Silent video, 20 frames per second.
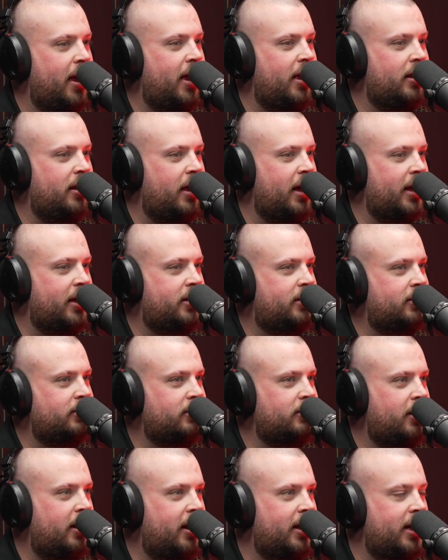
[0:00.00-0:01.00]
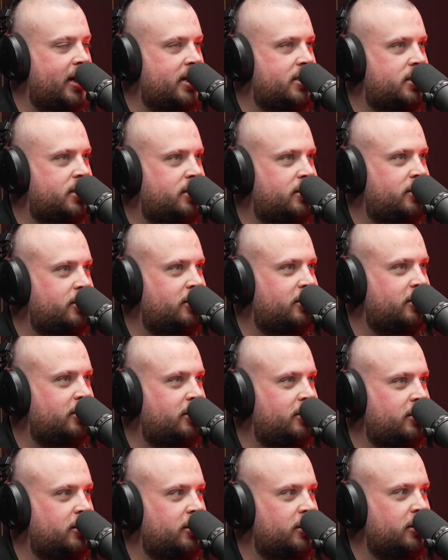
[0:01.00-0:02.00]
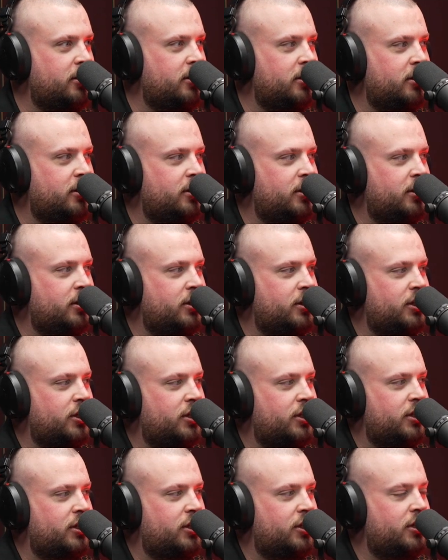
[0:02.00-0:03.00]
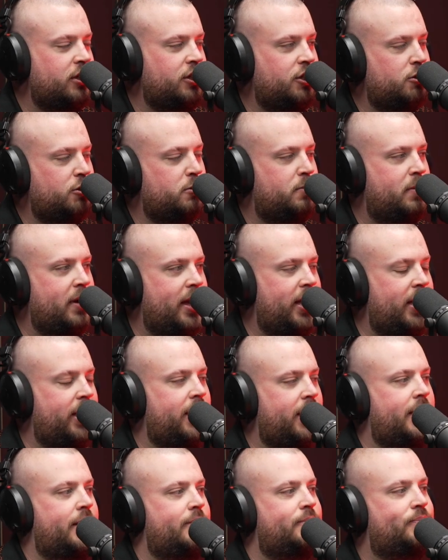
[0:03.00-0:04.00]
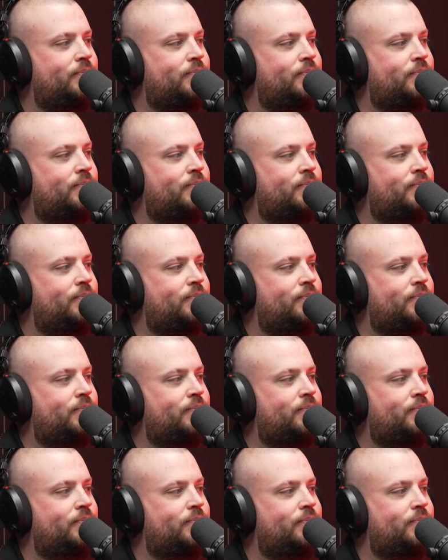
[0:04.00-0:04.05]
Like I guess you would be